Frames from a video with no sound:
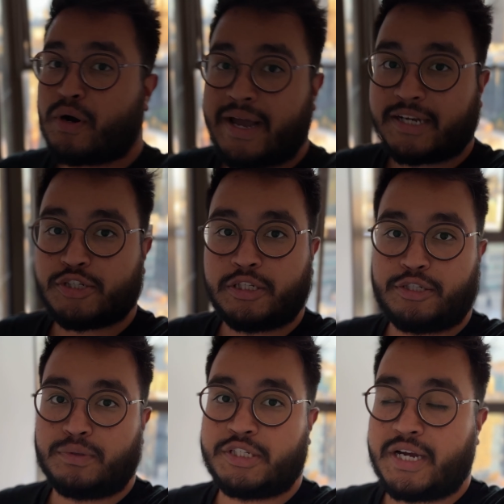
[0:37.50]
I actually
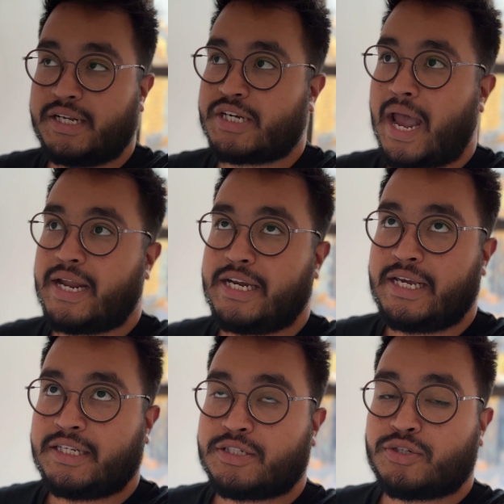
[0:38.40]
do the change, I
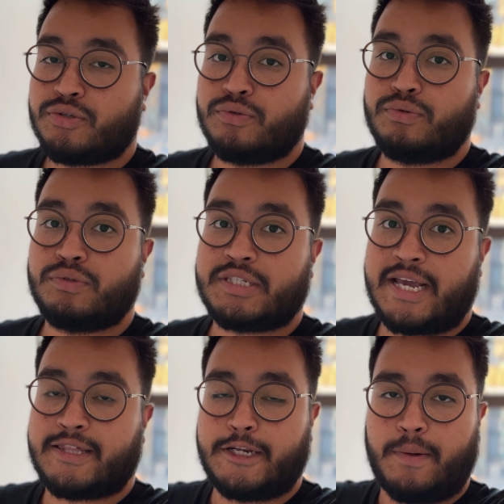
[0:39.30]
need to
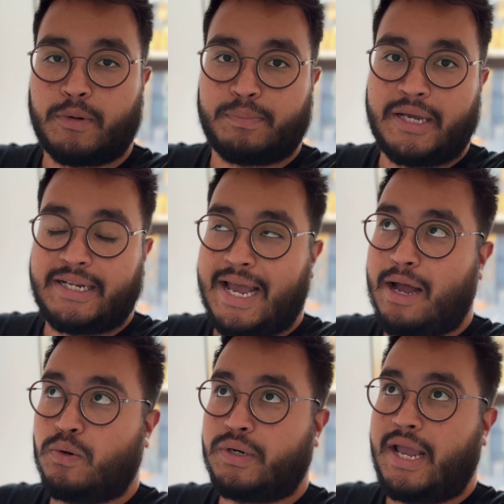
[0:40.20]
take the number plate
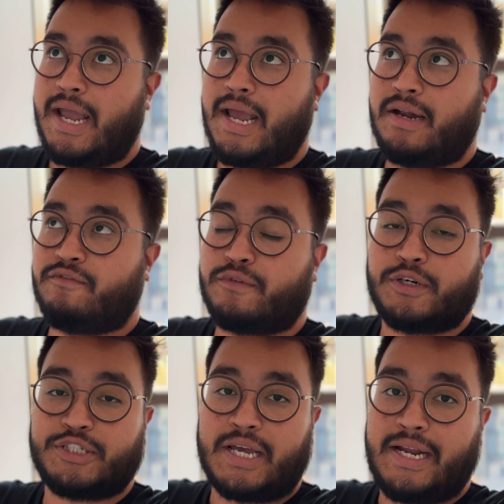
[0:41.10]
out, and
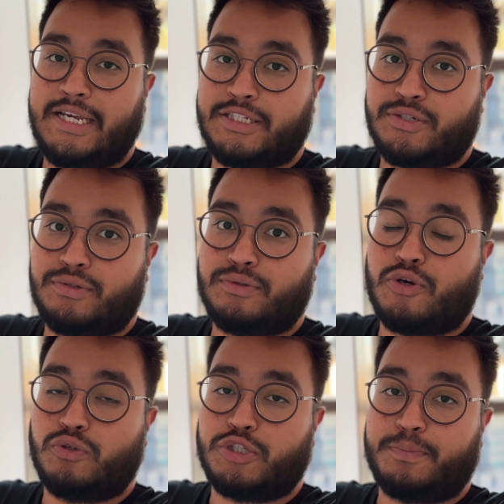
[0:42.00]
first I need to
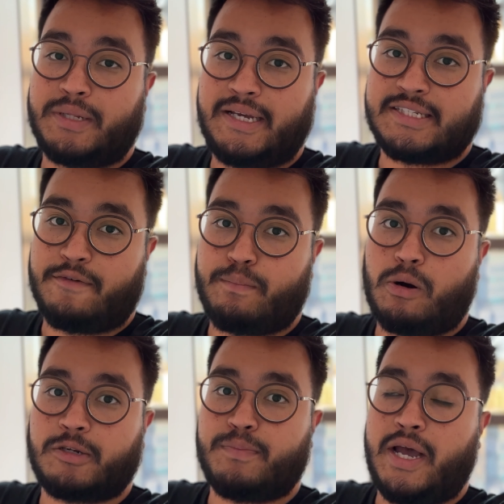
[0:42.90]
go to the place I
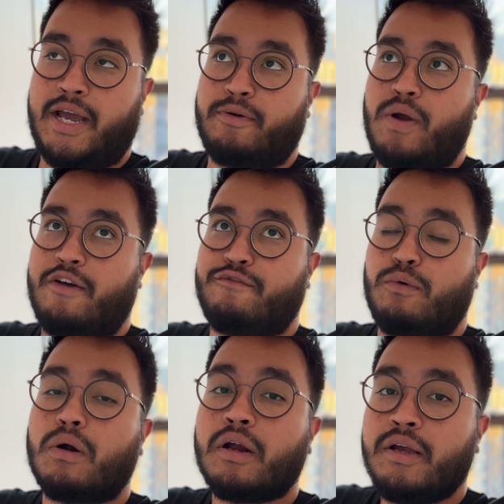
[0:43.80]
parked my
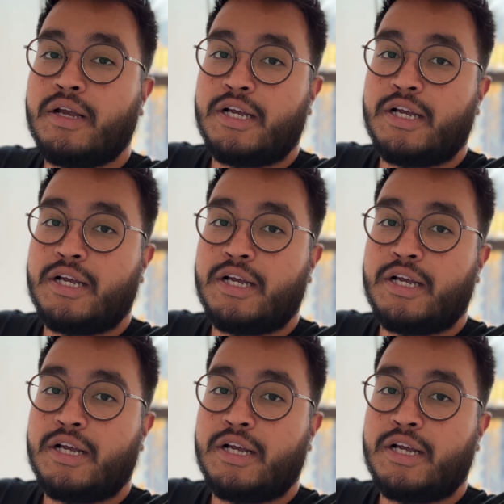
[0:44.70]
RAV4